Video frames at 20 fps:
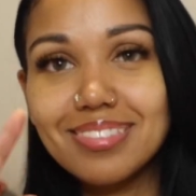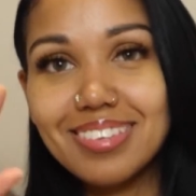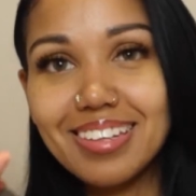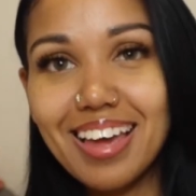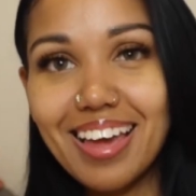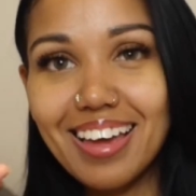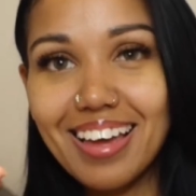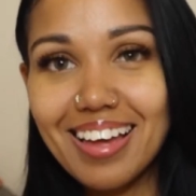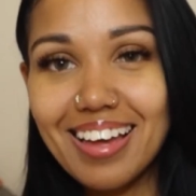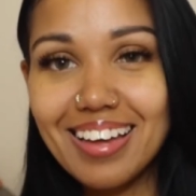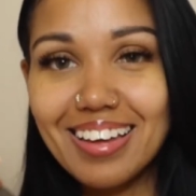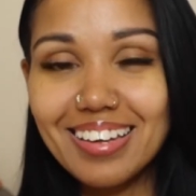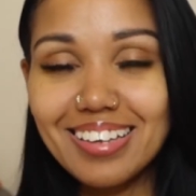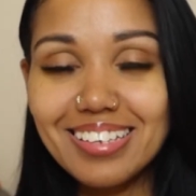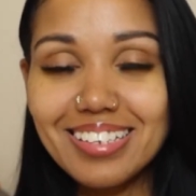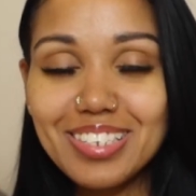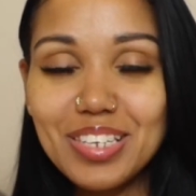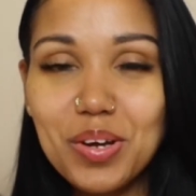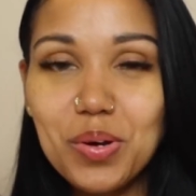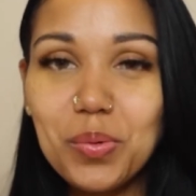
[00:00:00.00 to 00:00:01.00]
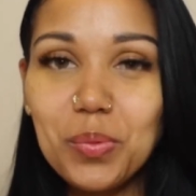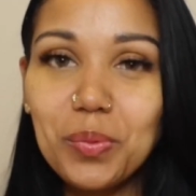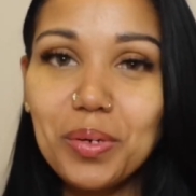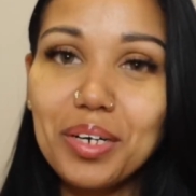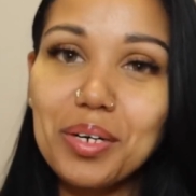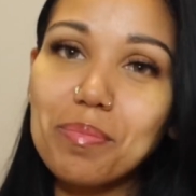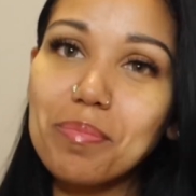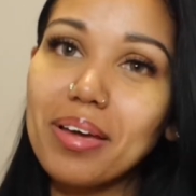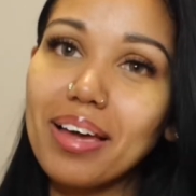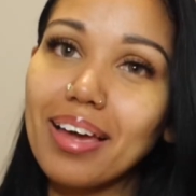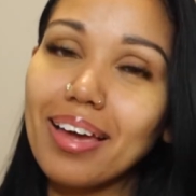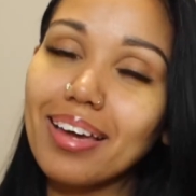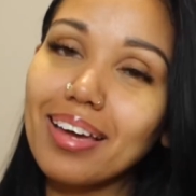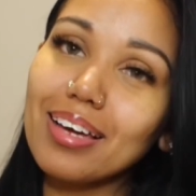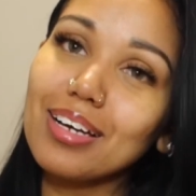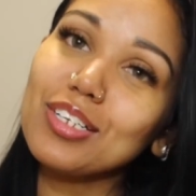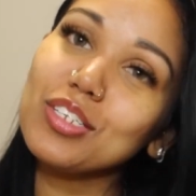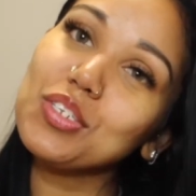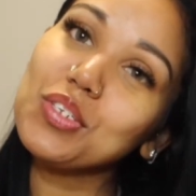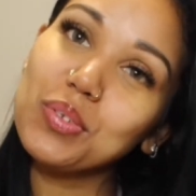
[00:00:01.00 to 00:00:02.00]
Hi guys, so welcome back
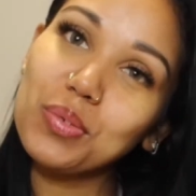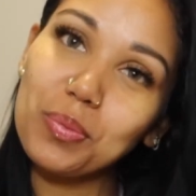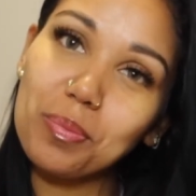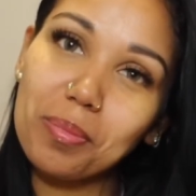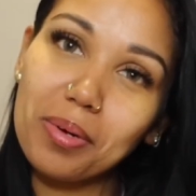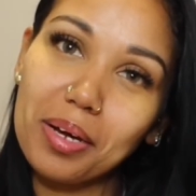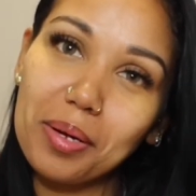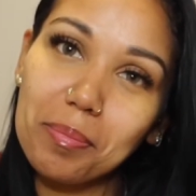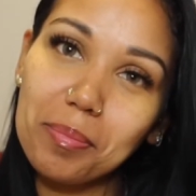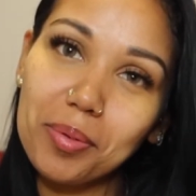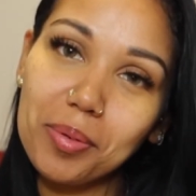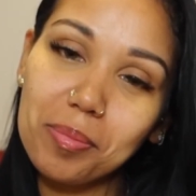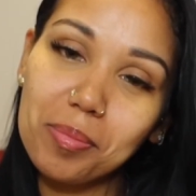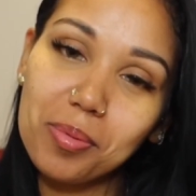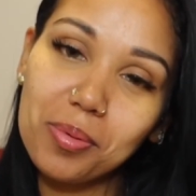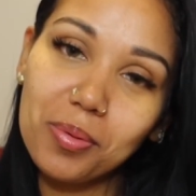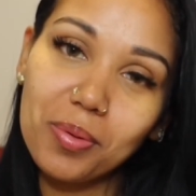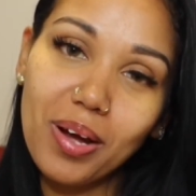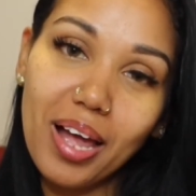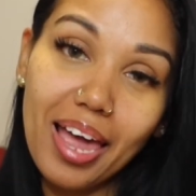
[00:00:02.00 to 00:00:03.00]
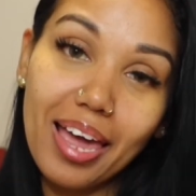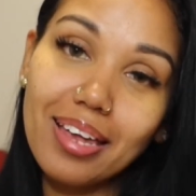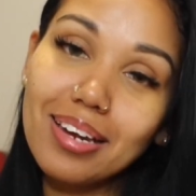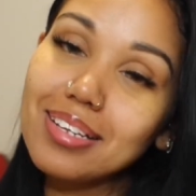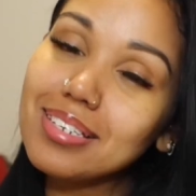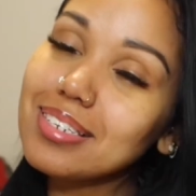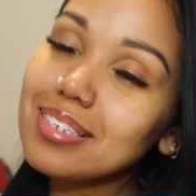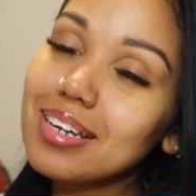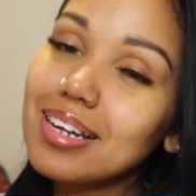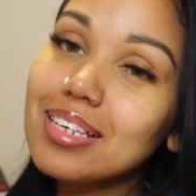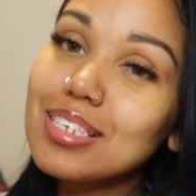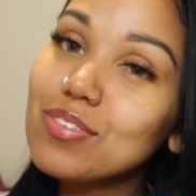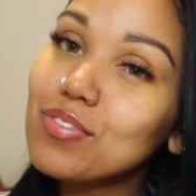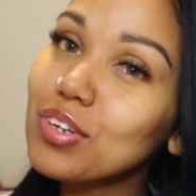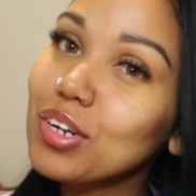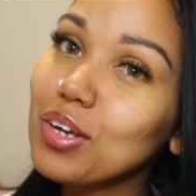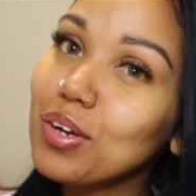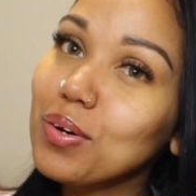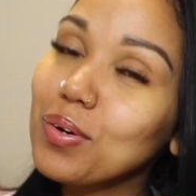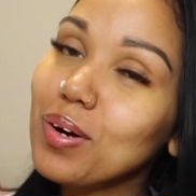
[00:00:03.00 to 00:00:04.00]
to my bubble, and in today's
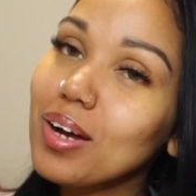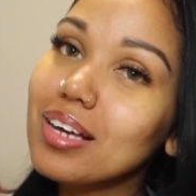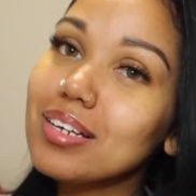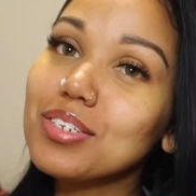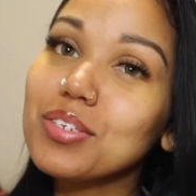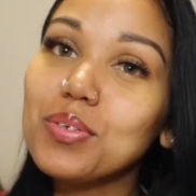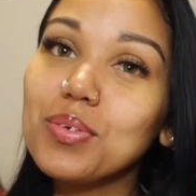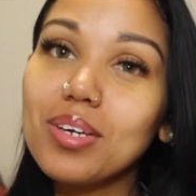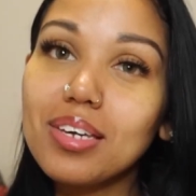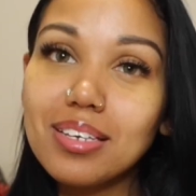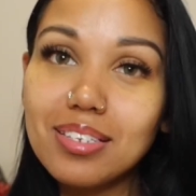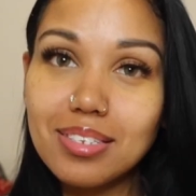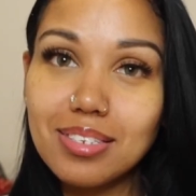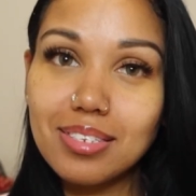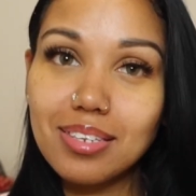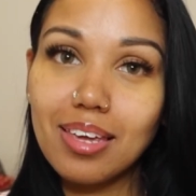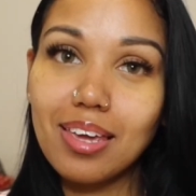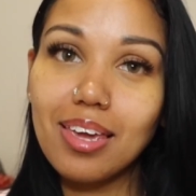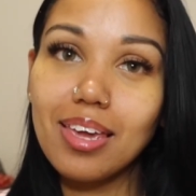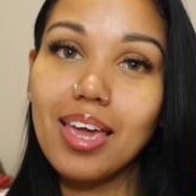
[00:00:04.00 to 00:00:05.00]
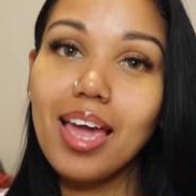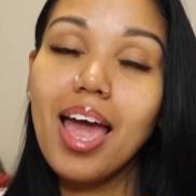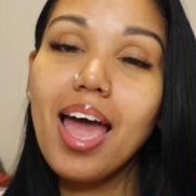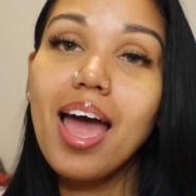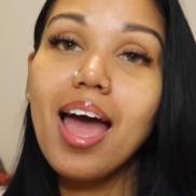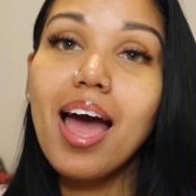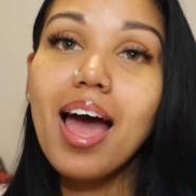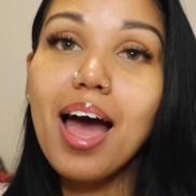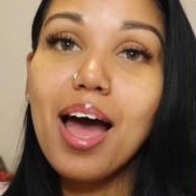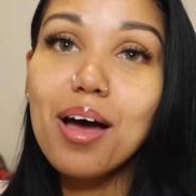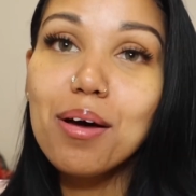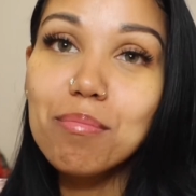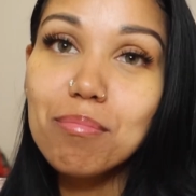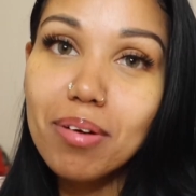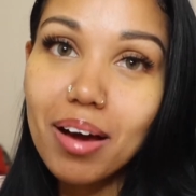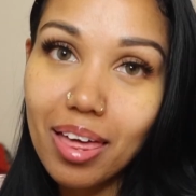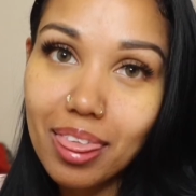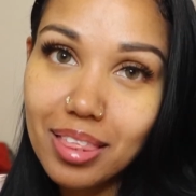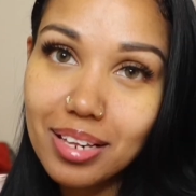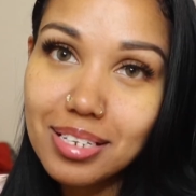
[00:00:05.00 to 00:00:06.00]
video, as you can see
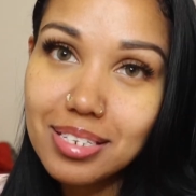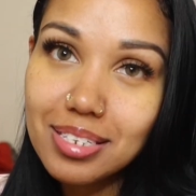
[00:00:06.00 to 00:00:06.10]
by the